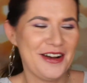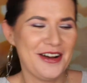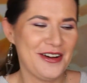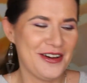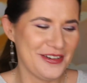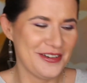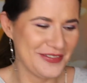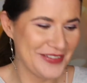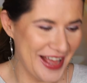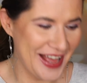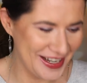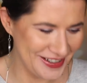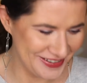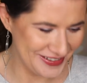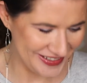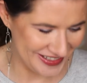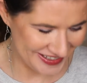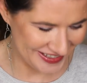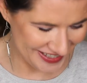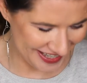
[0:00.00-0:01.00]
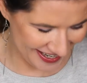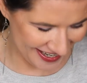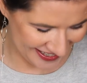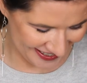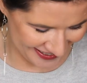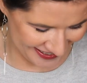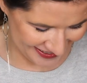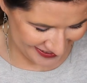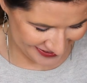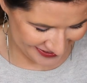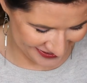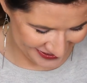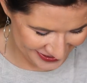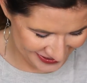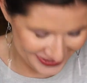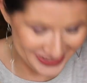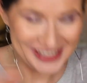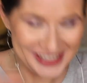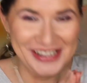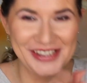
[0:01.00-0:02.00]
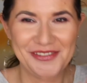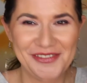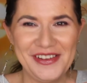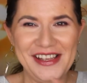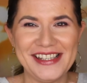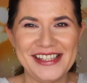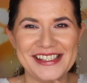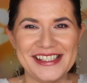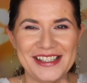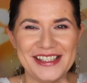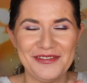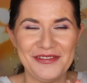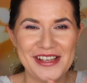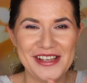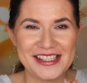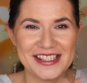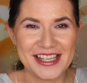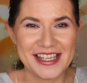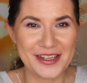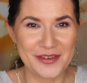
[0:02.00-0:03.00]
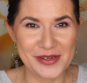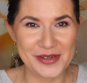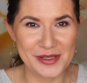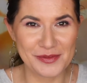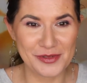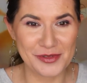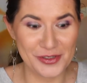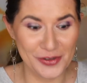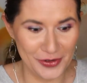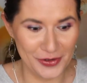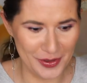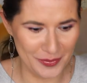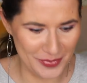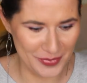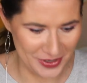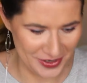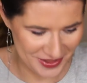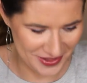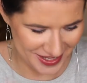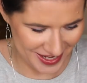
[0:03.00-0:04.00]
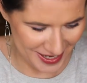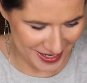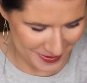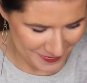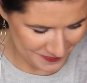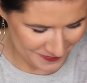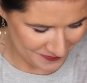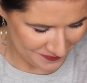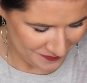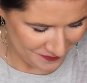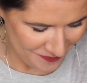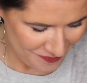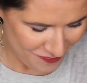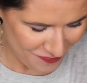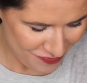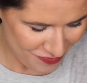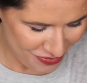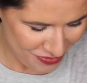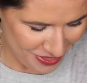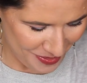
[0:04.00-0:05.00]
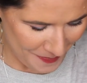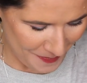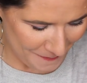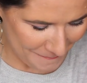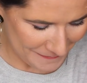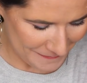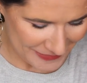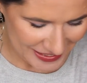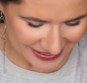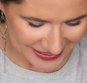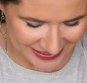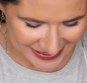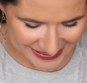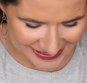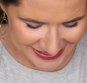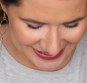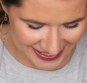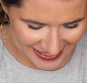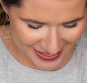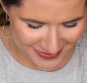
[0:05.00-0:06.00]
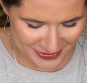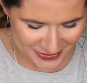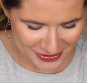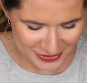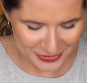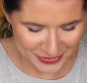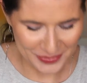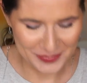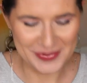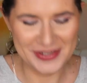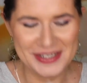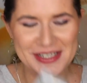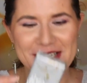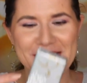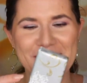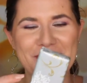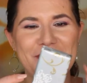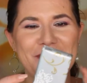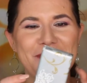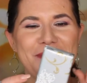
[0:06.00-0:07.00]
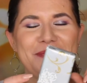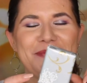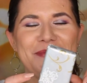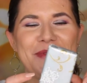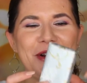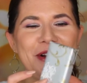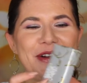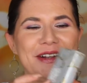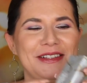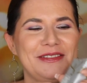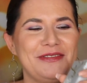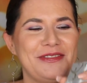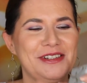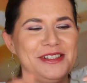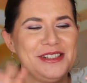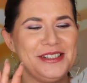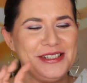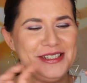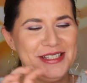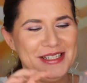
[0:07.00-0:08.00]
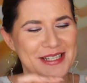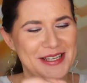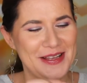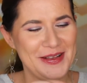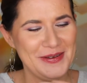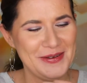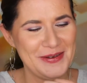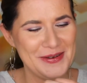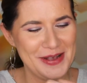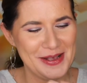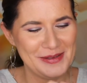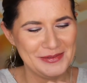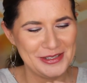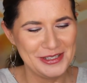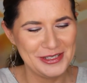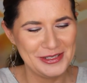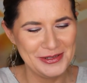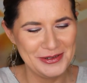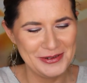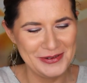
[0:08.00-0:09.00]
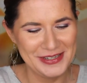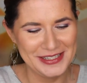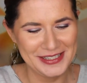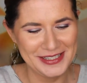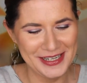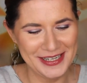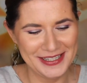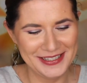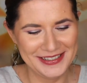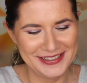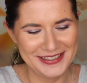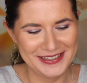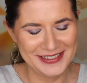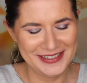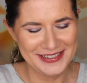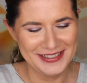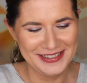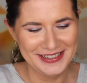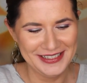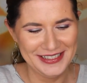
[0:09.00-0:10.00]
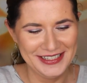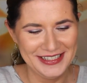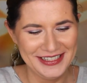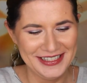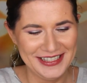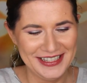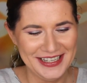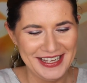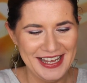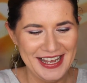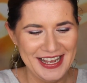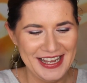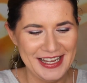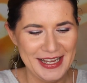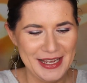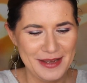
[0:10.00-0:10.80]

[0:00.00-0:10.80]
Oh, Valerie, thank you. Oh, it feels feel like Christmas or a birthday. Let's see. I'm going to open this product first. Oh, I'm so excited. I